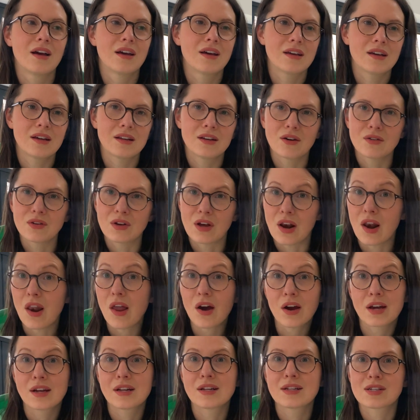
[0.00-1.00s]
you know, you're
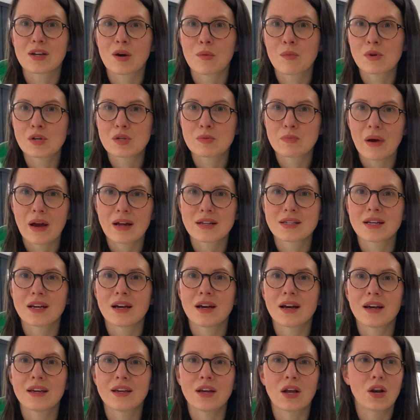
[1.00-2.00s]
looking so much
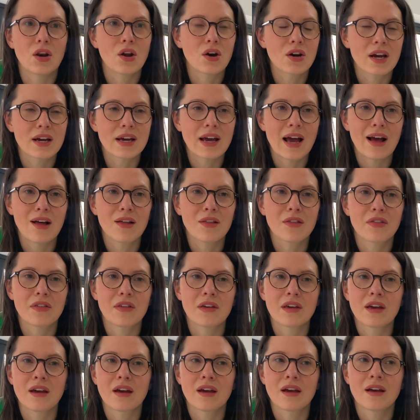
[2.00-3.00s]
better, you're looking
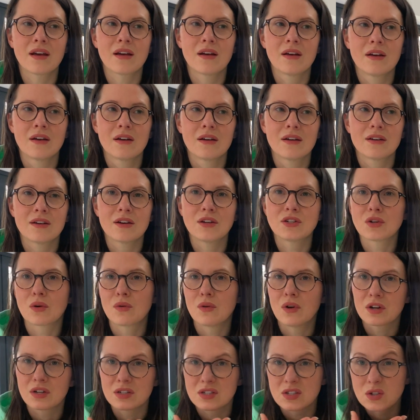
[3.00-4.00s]
healthier, you don't
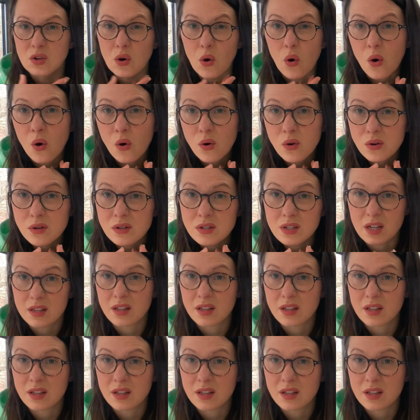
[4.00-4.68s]
look as gaunt.